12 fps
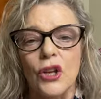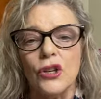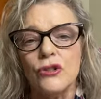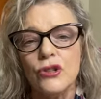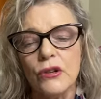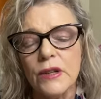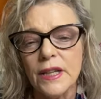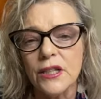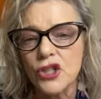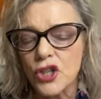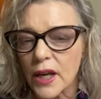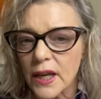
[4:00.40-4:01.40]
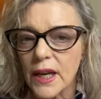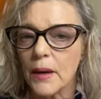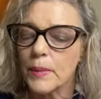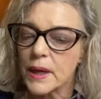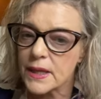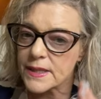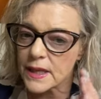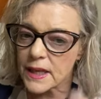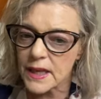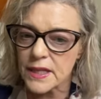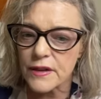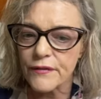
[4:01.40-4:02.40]
you do need to check in, because it
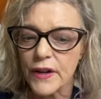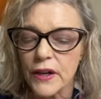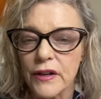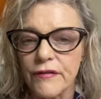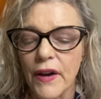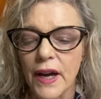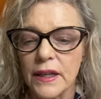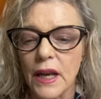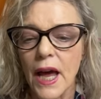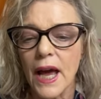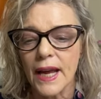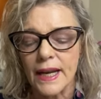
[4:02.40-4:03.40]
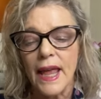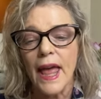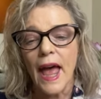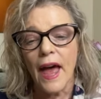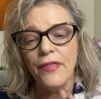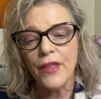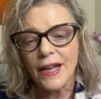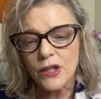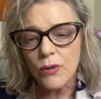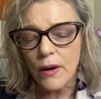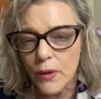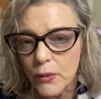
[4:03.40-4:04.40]
is a very fine line. And
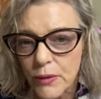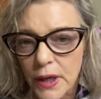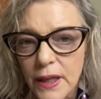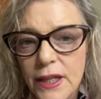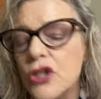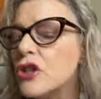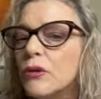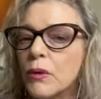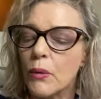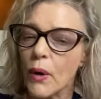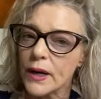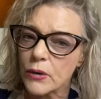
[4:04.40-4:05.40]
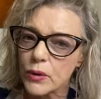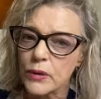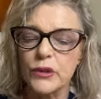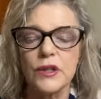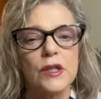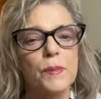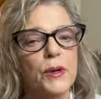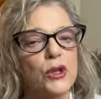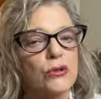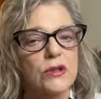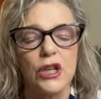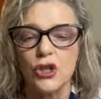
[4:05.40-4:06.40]
that's why we really do. We want to work with a
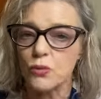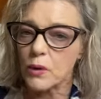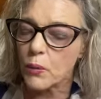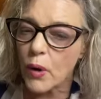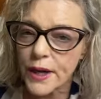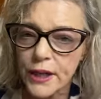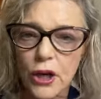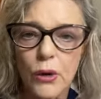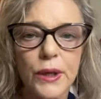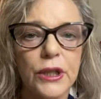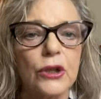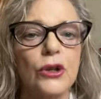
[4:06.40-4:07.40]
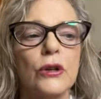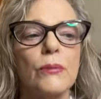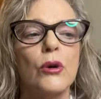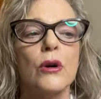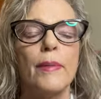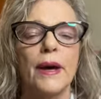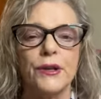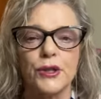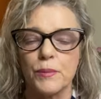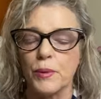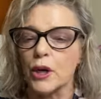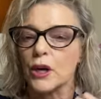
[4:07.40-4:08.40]
spiritual teacher. We want to go in and learn more about our
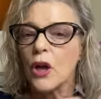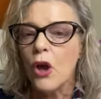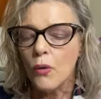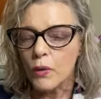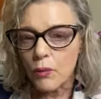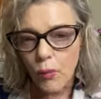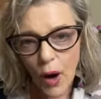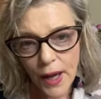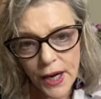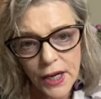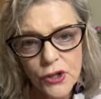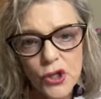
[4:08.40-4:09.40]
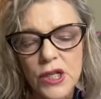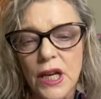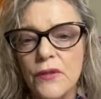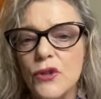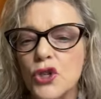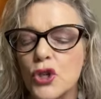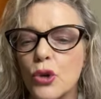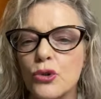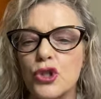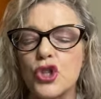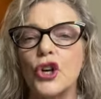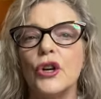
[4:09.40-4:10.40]
spirit. We want to understand the
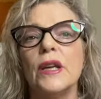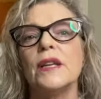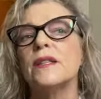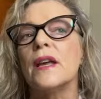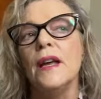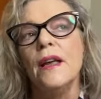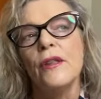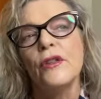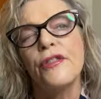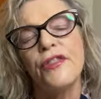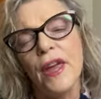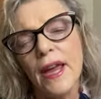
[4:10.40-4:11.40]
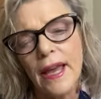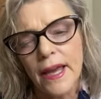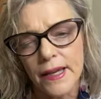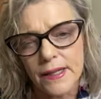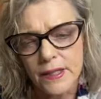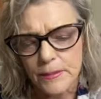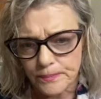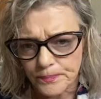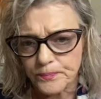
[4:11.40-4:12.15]
soul's journeys. The thing is,